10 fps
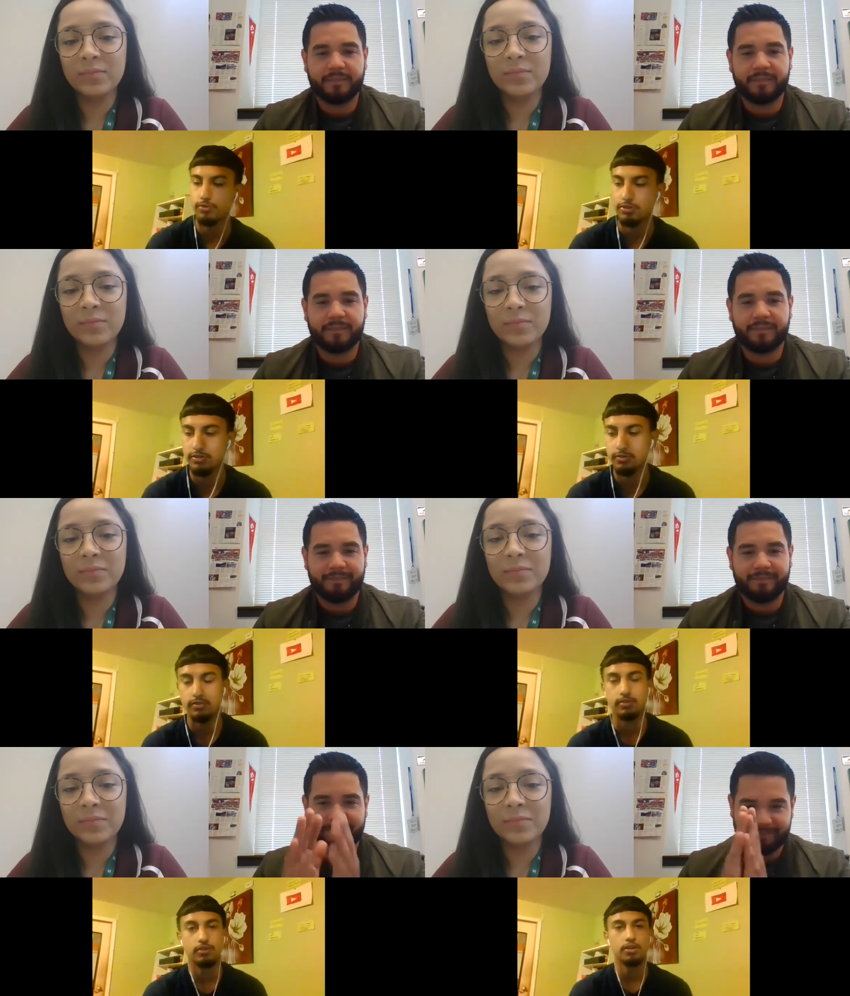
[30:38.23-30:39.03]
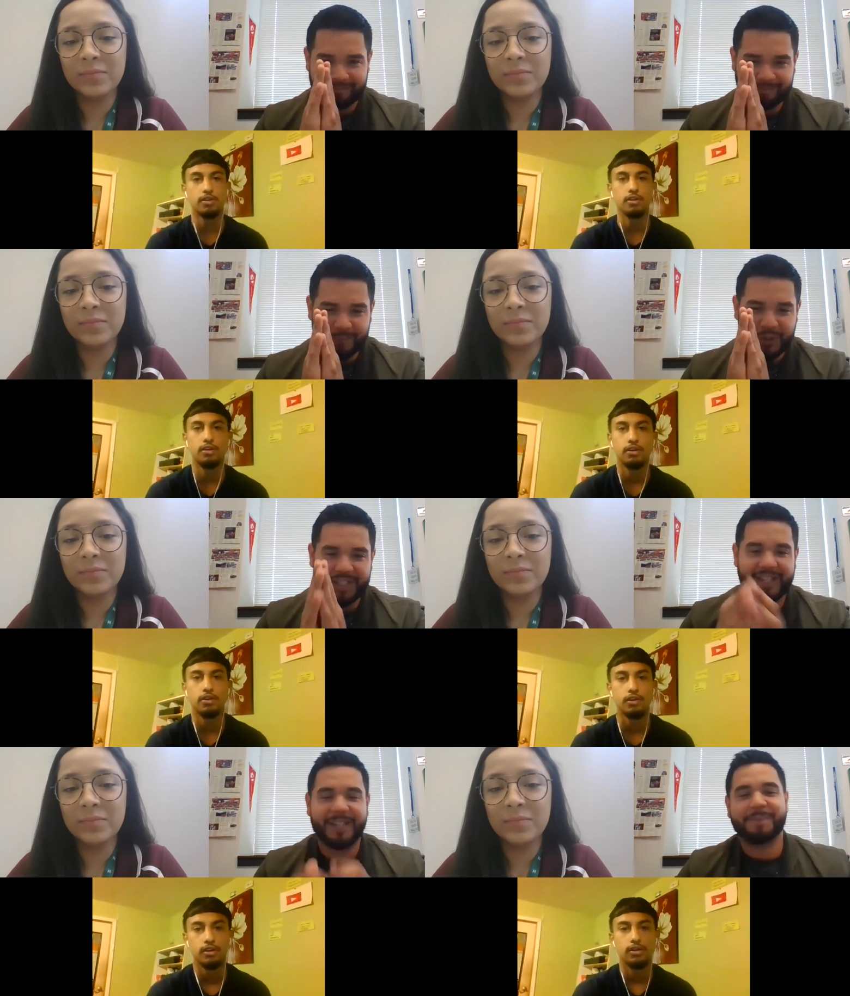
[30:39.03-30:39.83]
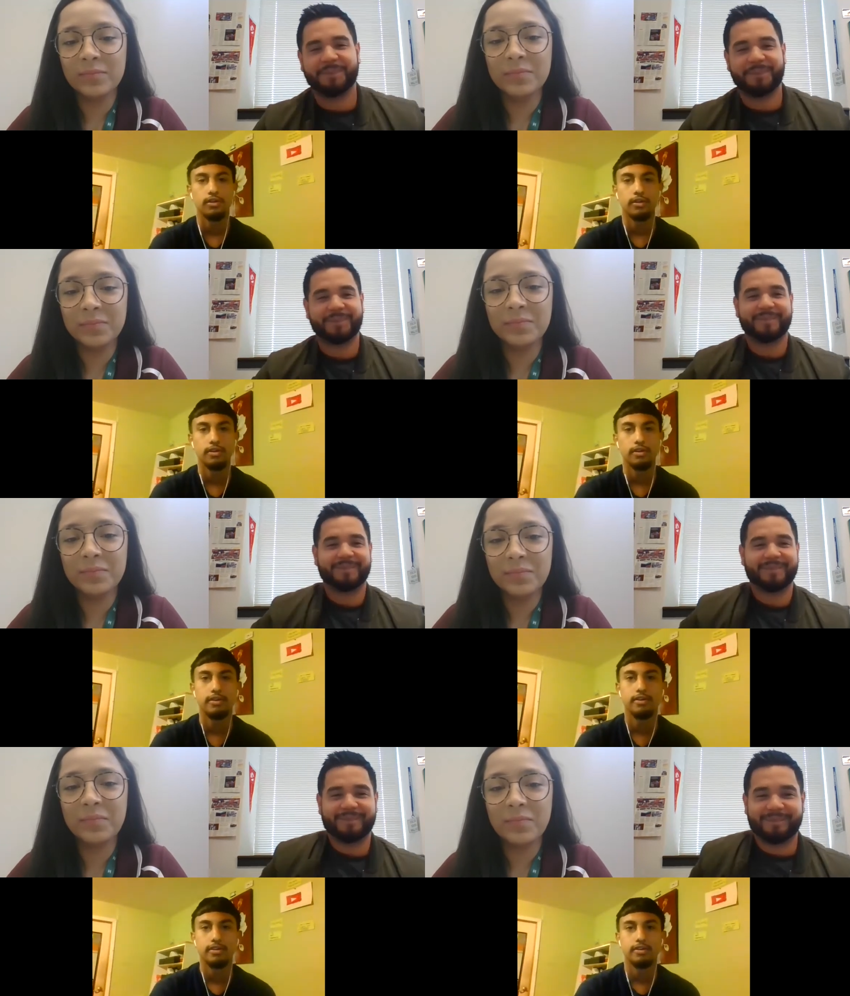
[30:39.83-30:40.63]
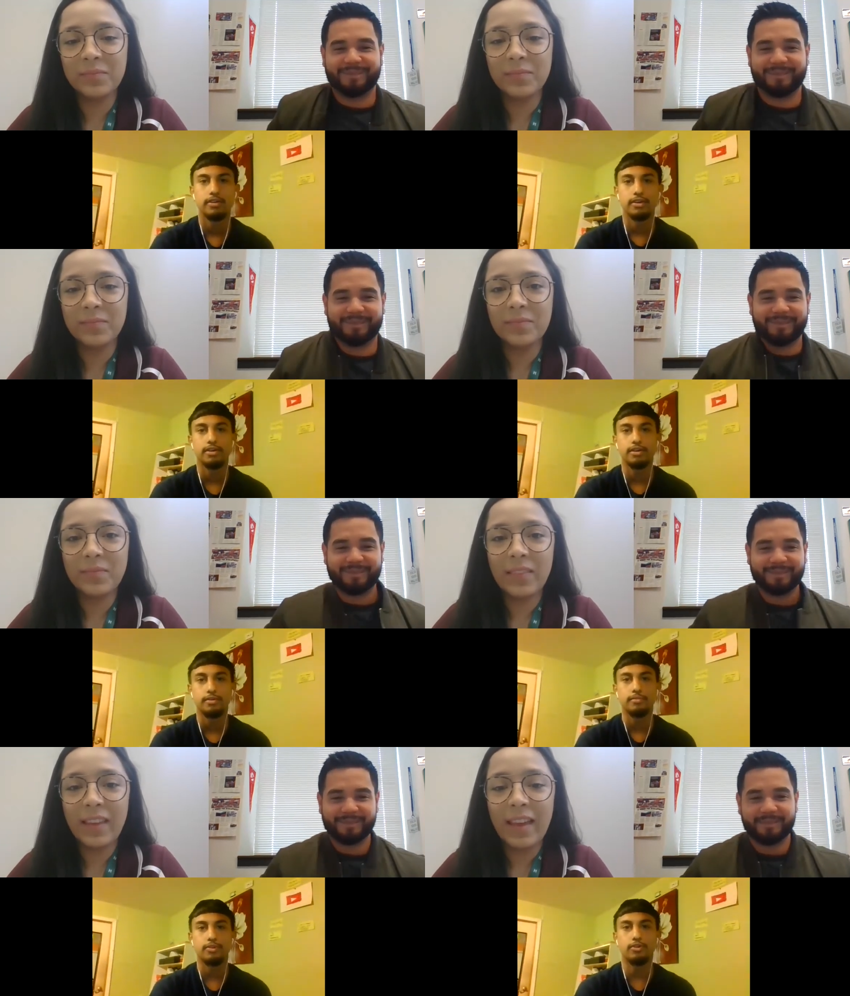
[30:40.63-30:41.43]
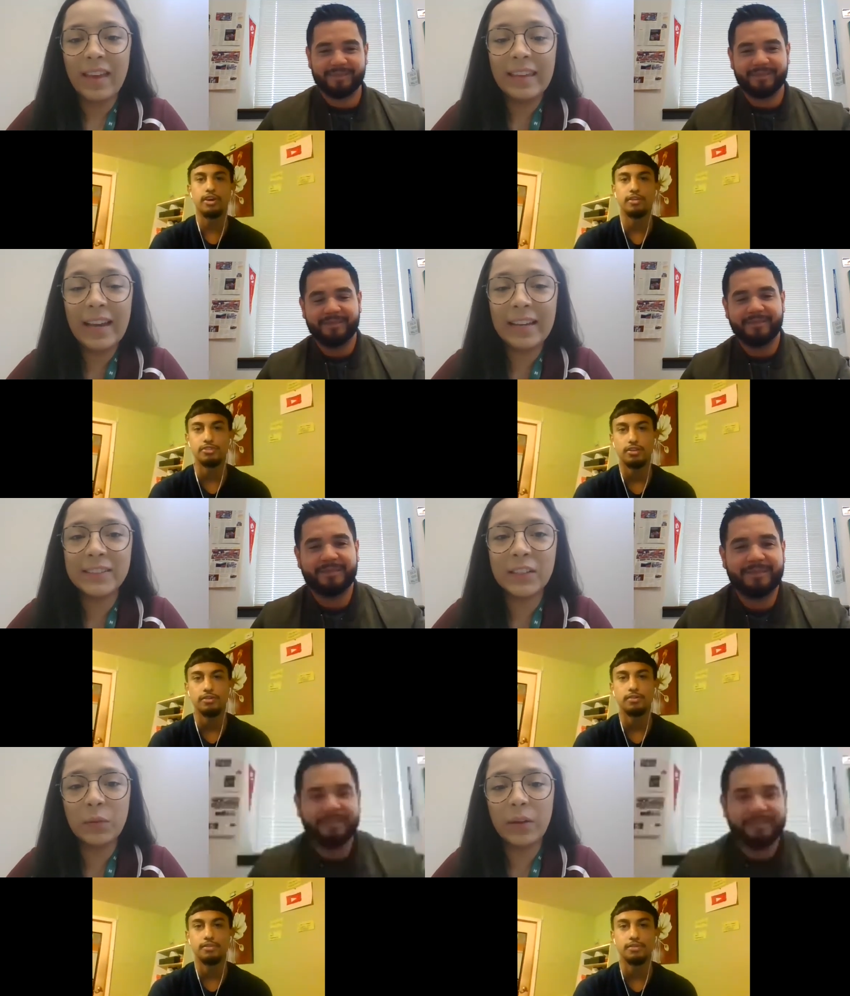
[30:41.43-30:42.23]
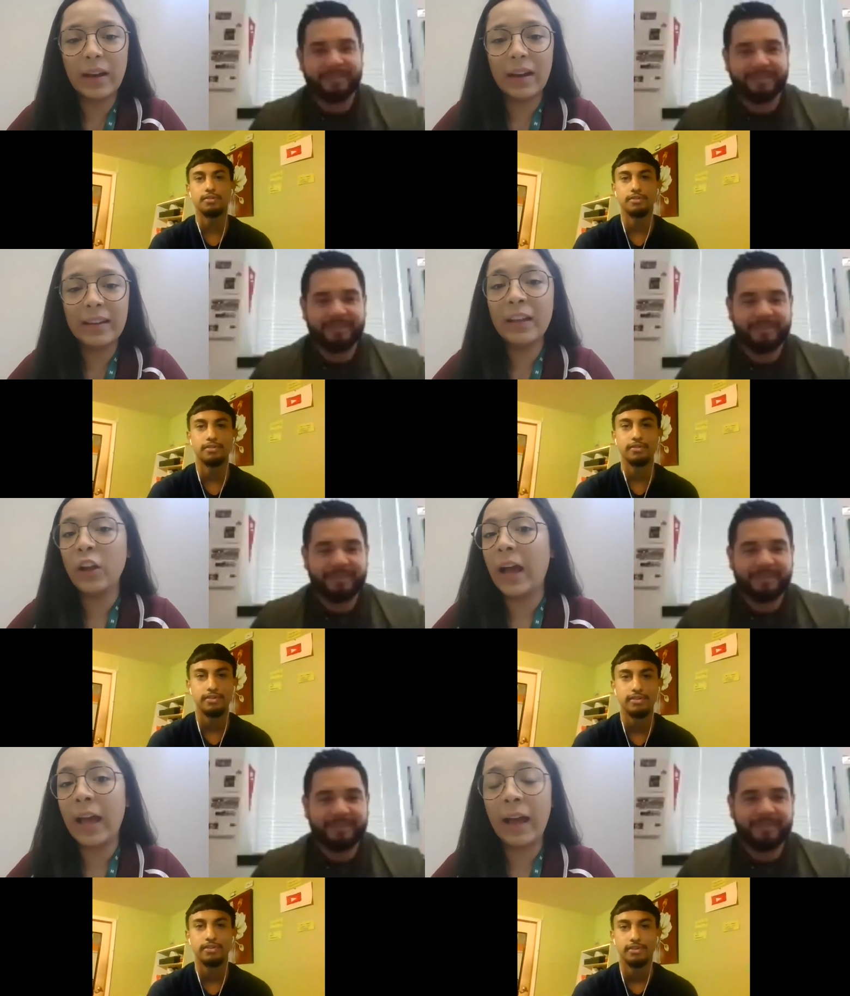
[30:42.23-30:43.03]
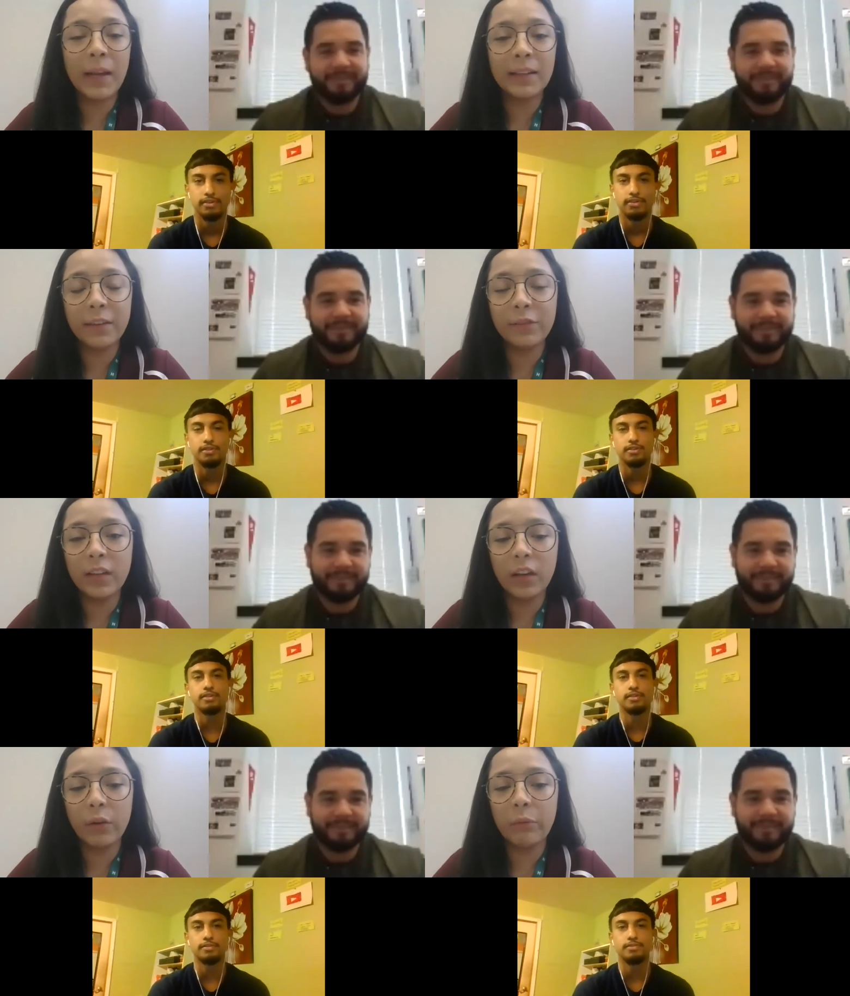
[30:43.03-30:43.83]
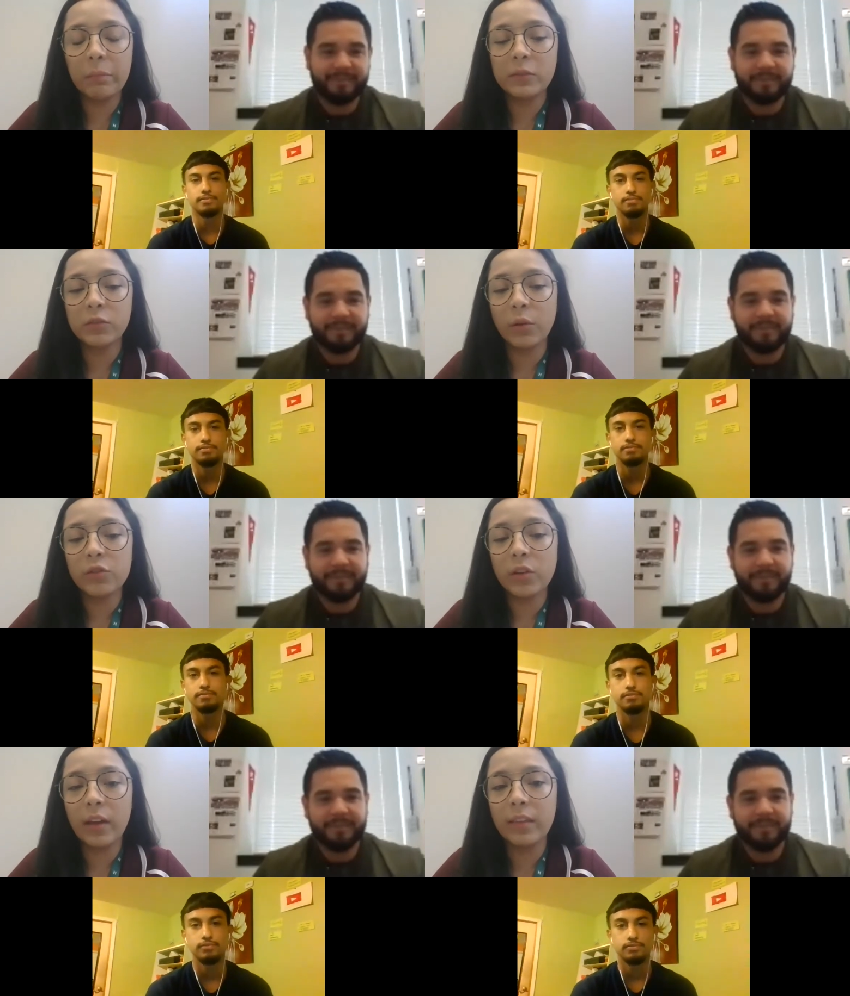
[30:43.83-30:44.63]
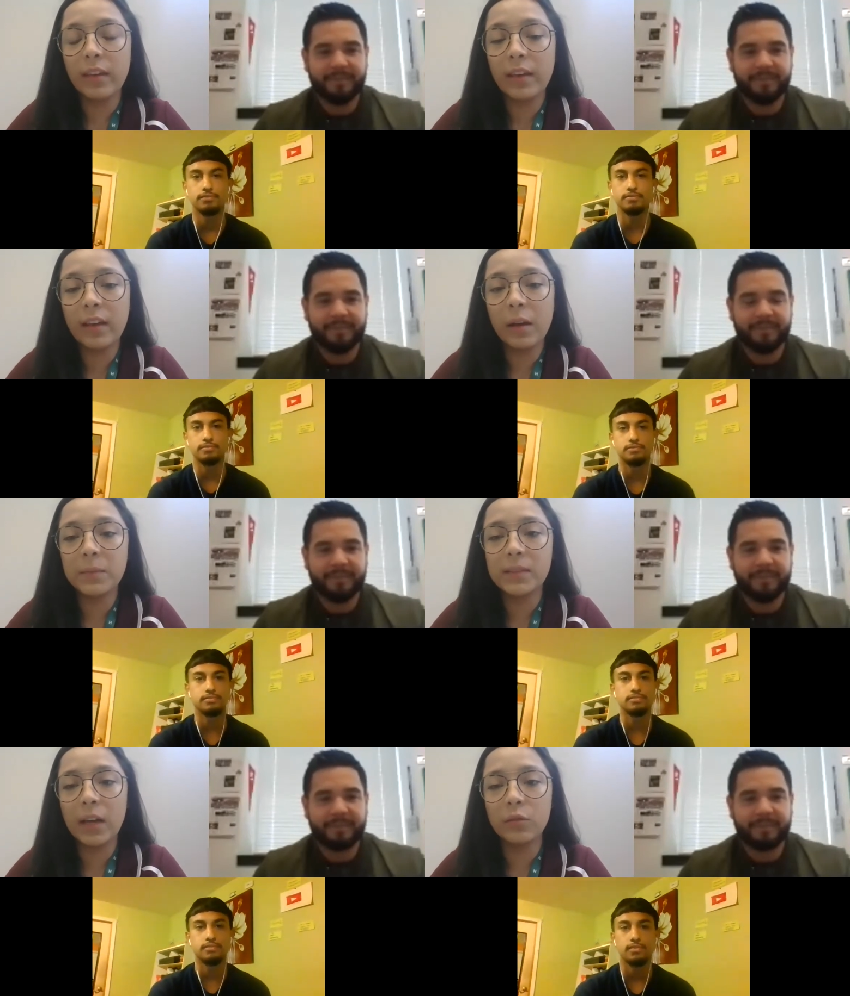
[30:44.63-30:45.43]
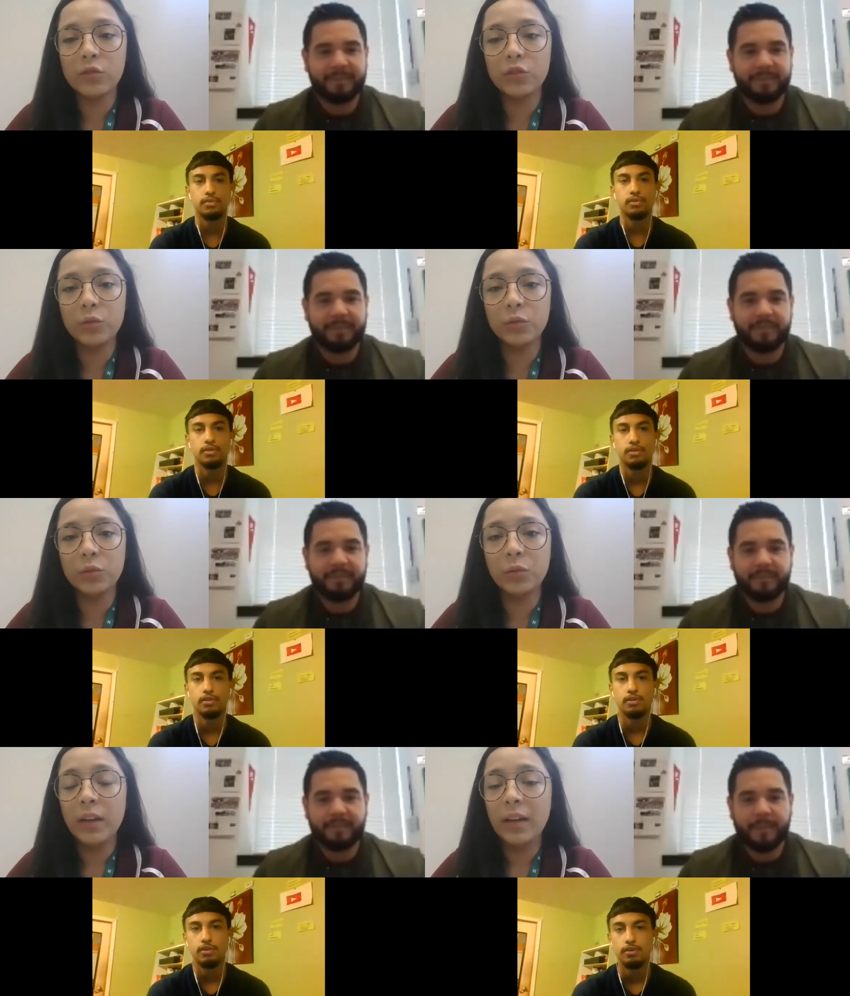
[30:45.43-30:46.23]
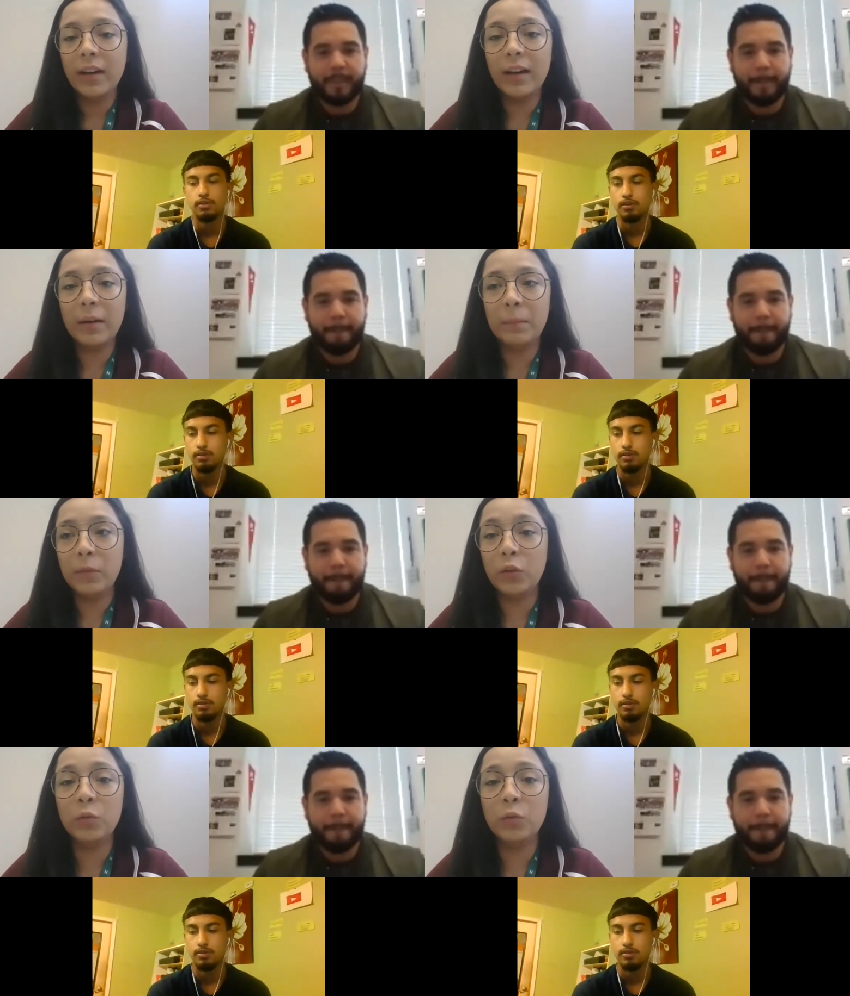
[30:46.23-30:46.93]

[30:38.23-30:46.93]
Speaker 1: what you're doing. Appreciate it. Well, go ahead. Yeah. So
Speaker 2: you know, I, I, mean, I definitely agree with Mr. Rocha. I think it comes down to um,